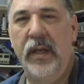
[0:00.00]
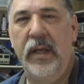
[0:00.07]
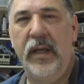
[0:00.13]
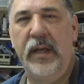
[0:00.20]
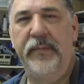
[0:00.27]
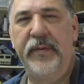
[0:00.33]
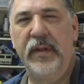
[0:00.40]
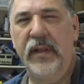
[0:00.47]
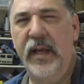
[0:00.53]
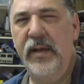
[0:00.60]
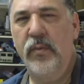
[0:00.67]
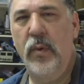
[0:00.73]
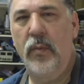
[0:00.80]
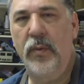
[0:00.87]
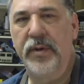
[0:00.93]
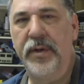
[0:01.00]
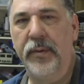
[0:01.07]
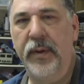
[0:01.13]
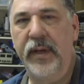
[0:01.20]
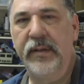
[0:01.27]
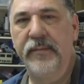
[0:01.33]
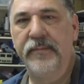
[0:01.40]
If you like what we're
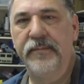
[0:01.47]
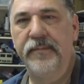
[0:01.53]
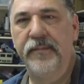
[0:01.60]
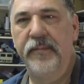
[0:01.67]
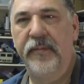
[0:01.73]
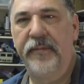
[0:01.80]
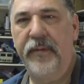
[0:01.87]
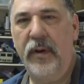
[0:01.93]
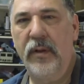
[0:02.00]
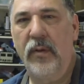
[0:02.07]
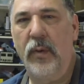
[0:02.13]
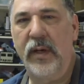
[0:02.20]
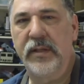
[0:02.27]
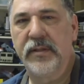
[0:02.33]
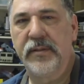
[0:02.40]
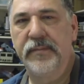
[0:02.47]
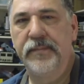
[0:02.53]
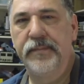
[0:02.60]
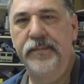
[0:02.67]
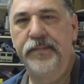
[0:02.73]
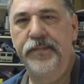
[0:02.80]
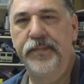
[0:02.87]
doing, follow us
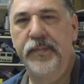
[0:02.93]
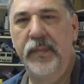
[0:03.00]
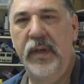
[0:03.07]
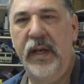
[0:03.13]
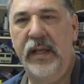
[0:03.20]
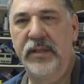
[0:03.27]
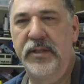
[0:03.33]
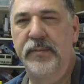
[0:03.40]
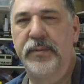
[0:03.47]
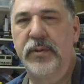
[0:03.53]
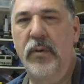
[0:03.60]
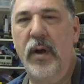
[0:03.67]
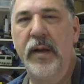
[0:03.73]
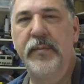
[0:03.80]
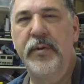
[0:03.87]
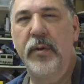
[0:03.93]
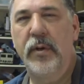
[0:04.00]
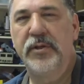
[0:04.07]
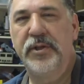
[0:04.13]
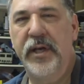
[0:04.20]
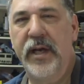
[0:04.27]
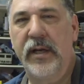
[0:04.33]
and subscribe to
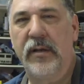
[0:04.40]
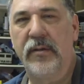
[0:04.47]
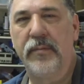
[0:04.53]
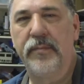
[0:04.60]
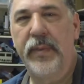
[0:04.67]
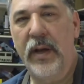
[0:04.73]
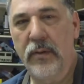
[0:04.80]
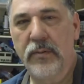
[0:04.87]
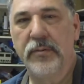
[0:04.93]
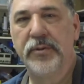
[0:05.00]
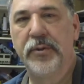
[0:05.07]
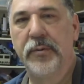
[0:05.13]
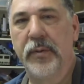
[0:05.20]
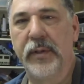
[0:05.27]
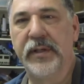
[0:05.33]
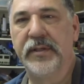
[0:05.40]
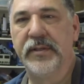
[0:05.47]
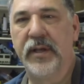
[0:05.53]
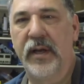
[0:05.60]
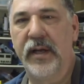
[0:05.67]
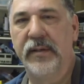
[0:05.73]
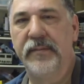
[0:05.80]
our channel, Palko Jewelry
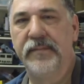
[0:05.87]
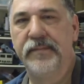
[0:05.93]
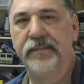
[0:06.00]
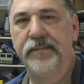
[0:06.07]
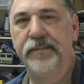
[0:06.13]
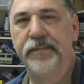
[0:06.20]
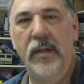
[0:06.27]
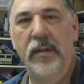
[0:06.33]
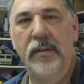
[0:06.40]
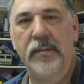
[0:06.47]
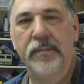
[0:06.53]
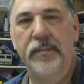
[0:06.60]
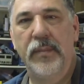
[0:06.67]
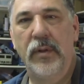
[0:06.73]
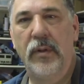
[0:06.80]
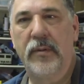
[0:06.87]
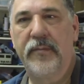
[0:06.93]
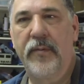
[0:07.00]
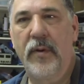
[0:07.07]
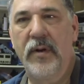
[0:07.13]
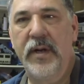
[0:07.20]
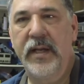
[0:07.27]
Design. Look
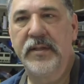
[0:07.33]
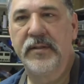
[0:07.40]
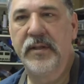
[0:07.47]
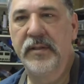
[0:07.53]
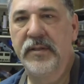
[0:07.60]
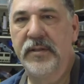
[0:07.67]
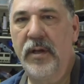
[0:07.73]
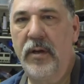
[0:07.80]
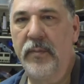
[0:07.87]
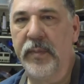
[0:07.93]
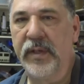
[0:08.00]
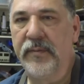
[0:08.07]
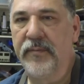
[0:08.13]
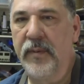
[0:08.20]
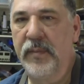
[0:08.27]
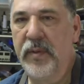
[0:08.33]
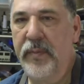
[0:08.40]
for our next installment from the